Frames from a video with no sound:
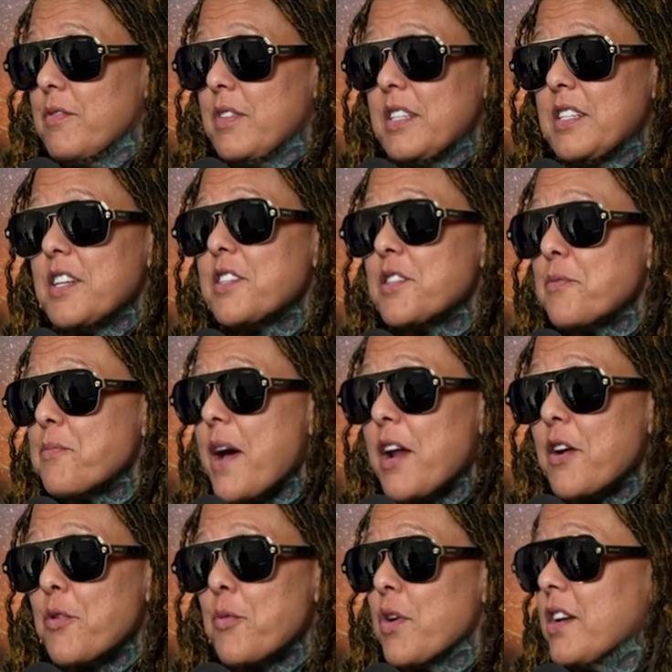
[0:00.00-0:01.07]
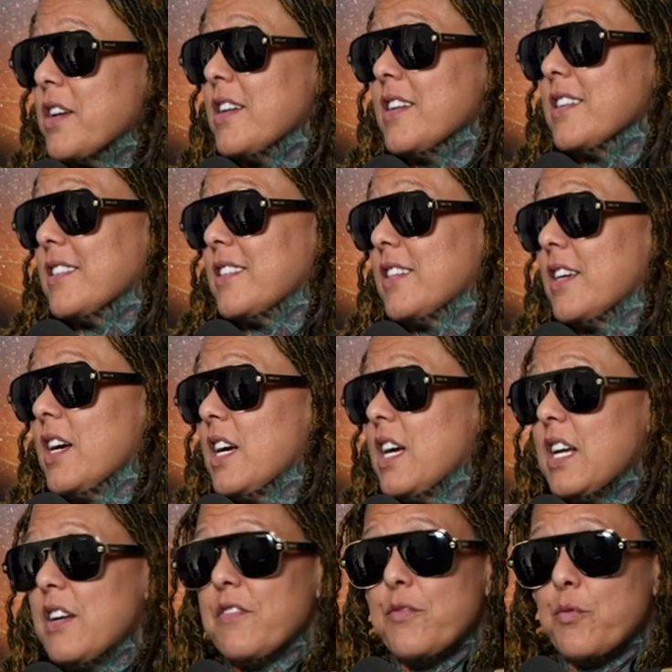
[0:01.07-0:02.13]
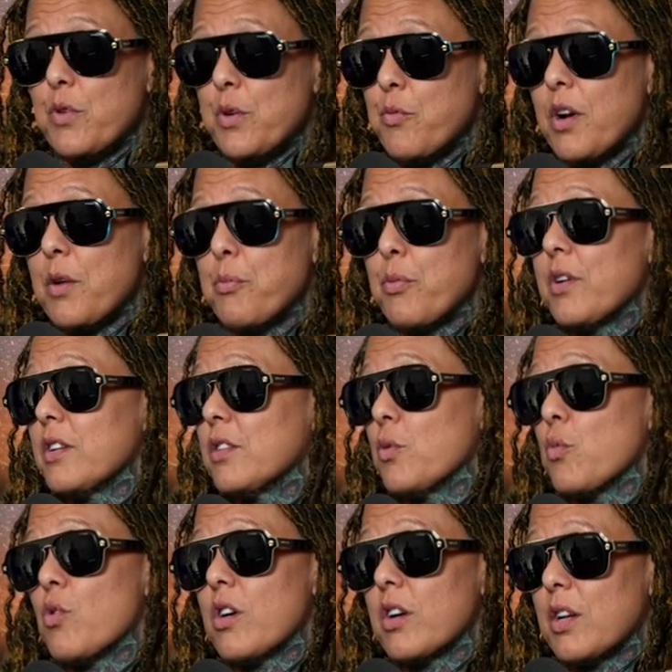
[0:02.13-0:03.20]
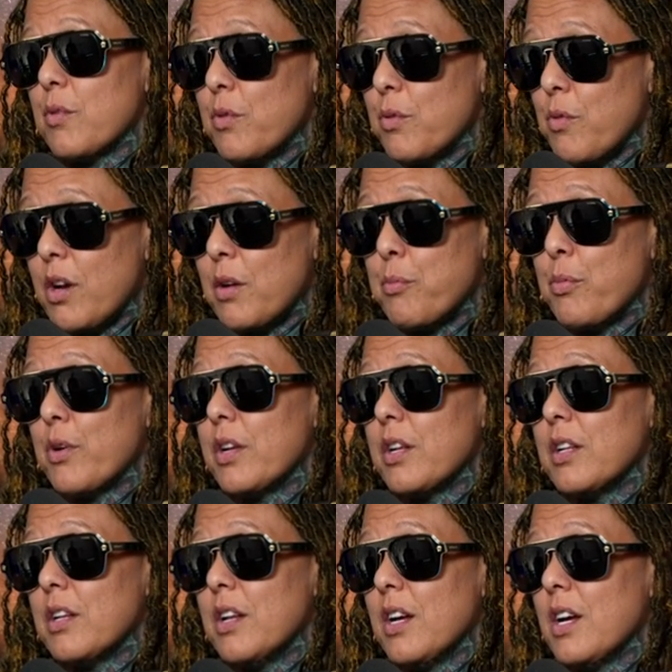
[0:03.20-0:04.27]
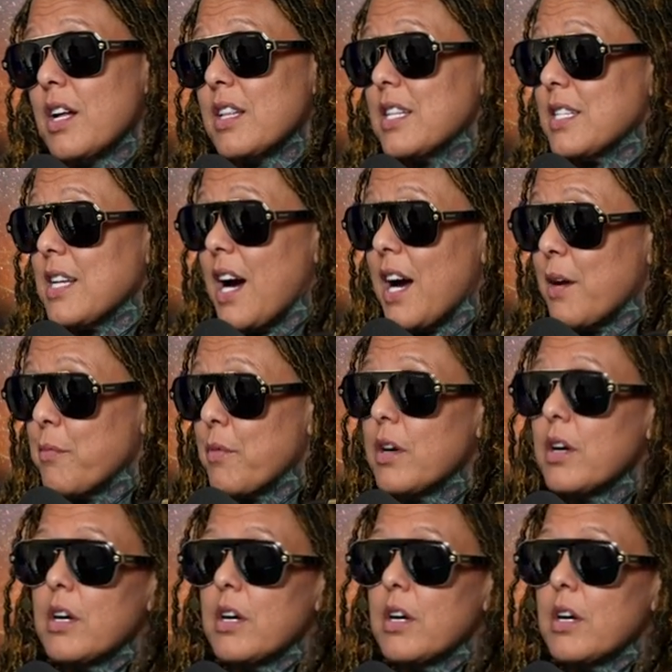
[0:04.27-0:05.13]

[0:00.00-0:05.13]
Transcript: It wow. doesn't matter what it is. If we want to put in the work and we want to put in the time,